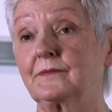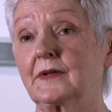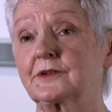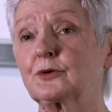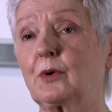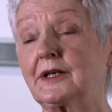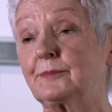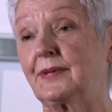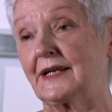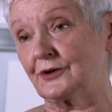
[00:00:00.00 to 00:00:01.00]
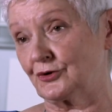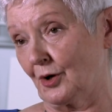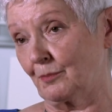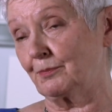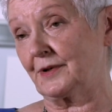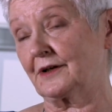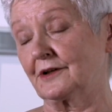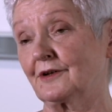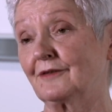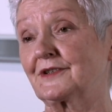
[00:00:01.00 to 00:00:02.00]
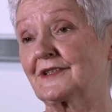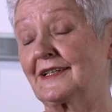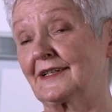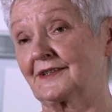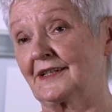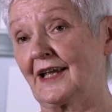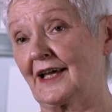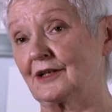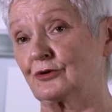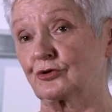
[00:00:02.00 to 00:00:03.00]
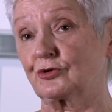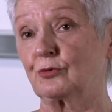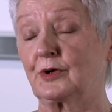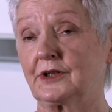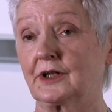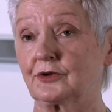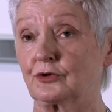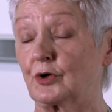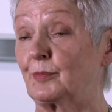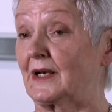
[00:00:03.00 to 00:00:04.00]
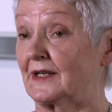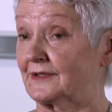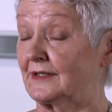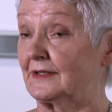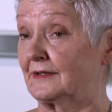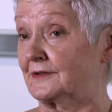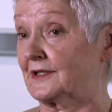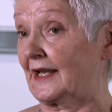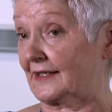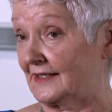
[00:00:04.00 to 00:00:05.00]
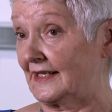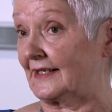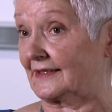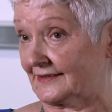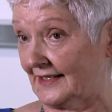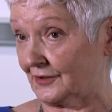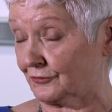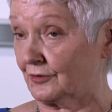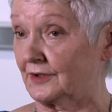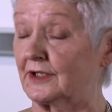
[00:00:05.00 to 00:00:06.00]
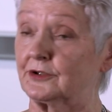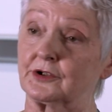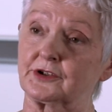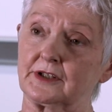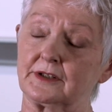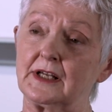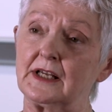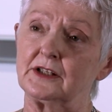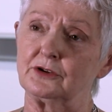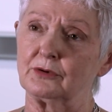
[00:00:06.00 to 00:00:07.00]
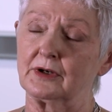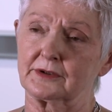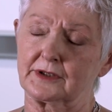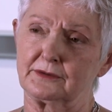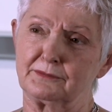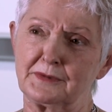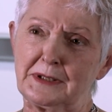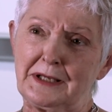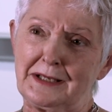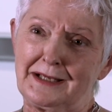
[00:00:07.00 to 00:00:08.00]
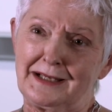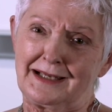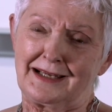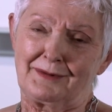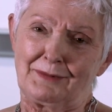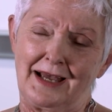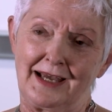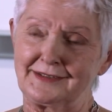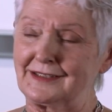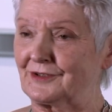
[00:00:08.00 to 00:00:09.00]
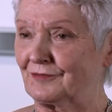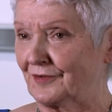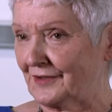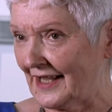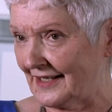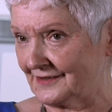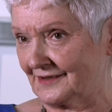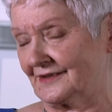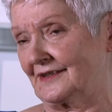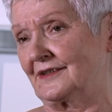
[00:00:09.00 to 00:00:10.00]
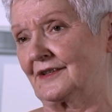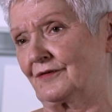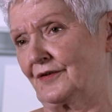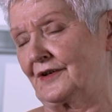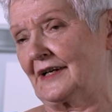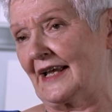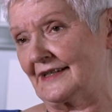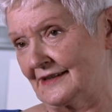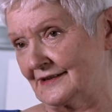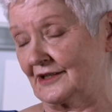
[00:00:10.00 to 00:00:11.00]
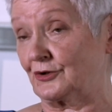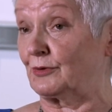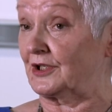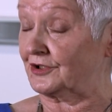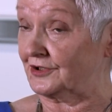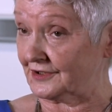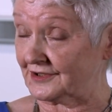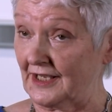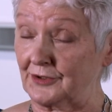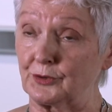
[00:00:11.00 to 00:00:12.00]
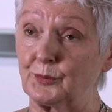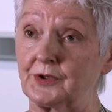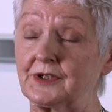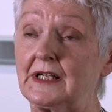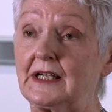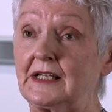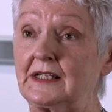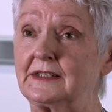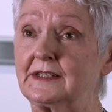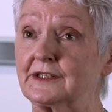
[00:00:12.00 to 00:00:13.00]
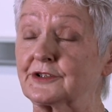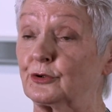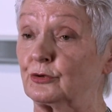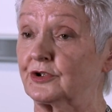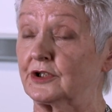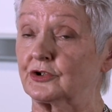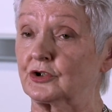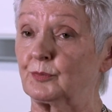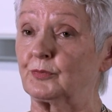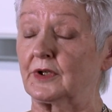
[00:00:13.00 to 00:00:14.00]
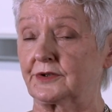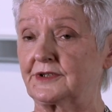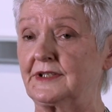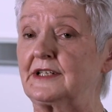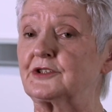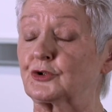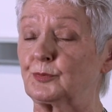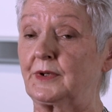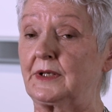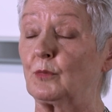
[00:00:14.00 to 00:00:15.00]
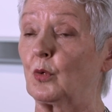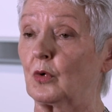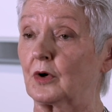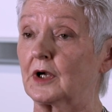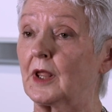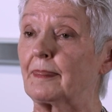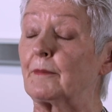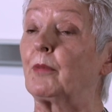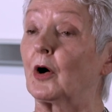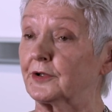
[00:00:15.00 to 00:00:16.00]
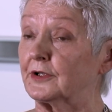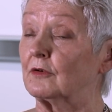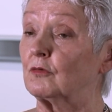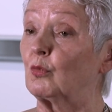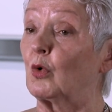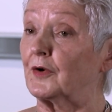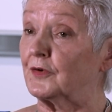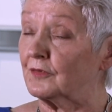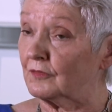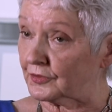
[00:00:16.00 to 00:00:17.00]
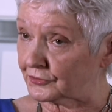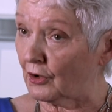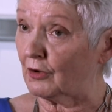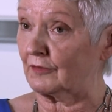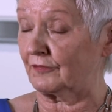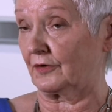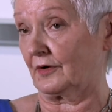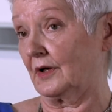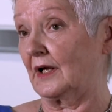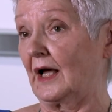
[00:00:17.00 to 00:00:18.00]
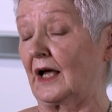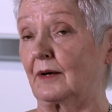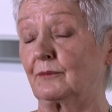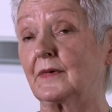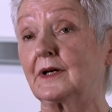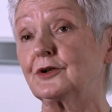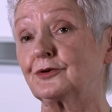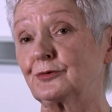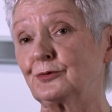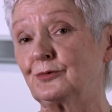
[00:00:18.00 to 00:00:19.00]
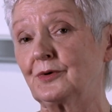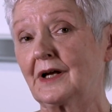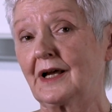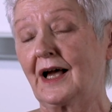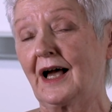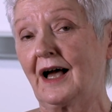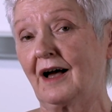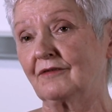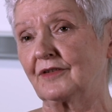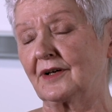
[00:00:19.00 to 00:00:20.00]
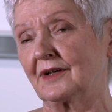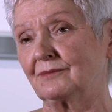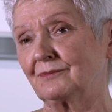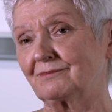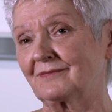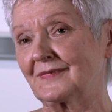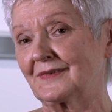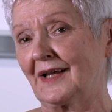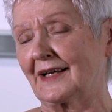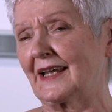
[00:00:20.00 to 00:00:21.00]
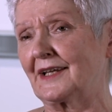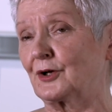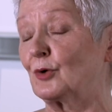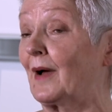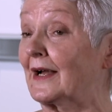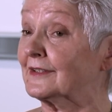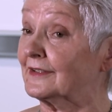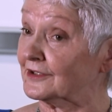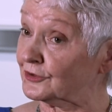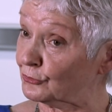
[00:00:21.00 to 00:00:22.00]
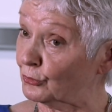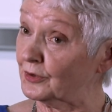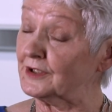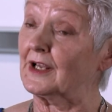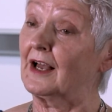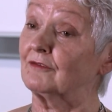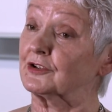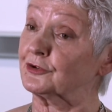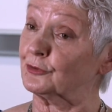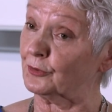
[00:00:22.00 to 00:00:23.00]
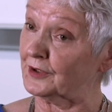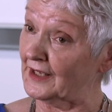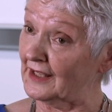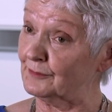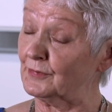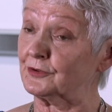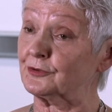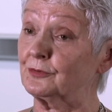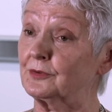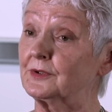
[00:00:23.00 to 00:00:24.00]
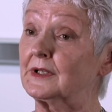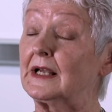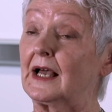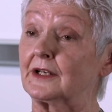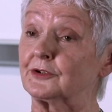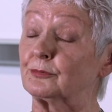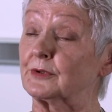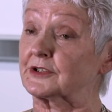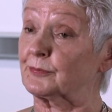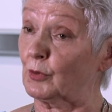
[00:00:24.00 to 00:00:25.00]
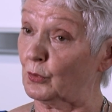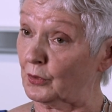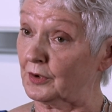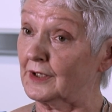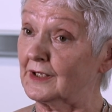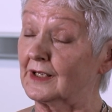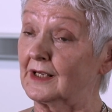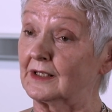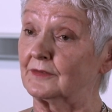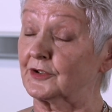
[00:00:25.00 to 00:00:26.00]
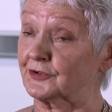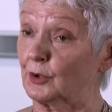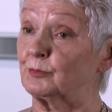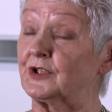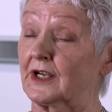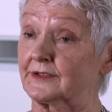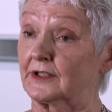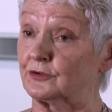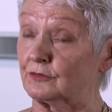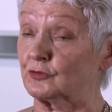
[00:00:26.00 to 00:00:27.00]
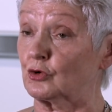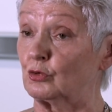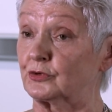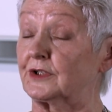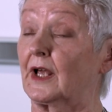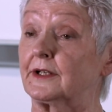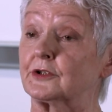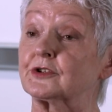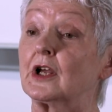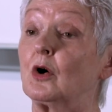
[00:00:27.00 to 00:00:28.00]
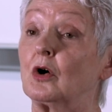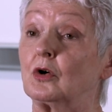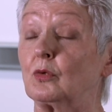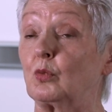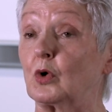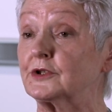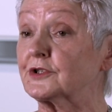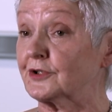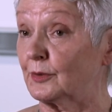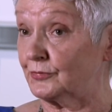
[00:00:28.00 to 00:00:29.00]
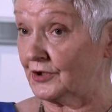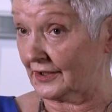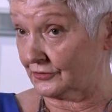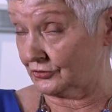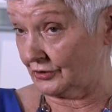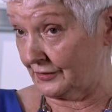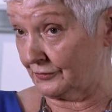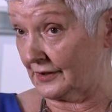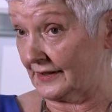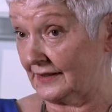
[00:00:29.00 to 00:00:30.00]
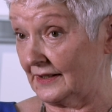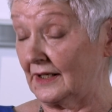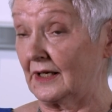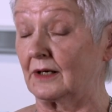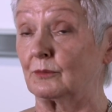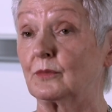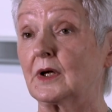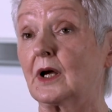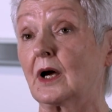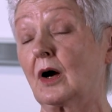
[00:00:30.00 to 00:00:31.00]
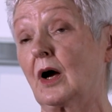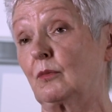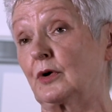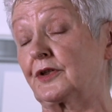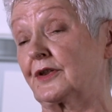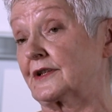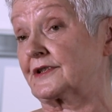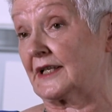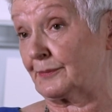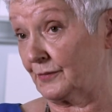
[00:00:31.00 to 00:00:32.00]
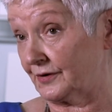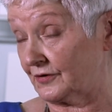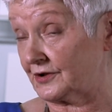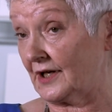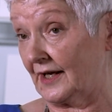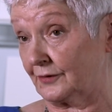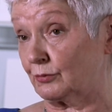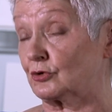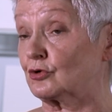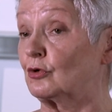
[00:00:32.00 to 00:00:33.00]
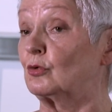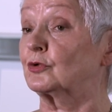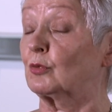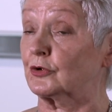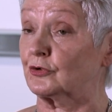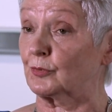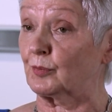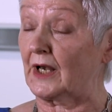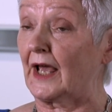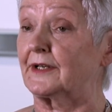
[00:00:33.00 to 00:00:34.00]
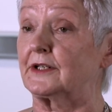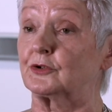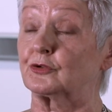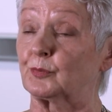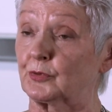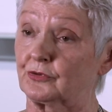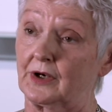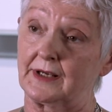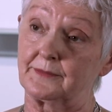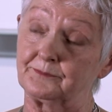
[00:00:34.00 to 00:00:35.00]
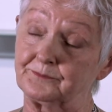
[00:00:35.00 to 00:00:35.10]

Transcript: It's quite a big jump because obviously at the L you're showing that your ability and technique, etc., and then you can handle different lenses and different lighting situations, etc. But in the associateship, it needs to be more the body of one photographer to have again, I go back to this story, to have a story element to it and to explore the subject that you've chosen. And it's one subject generally with a statement of intent which shows what you're planning to portray.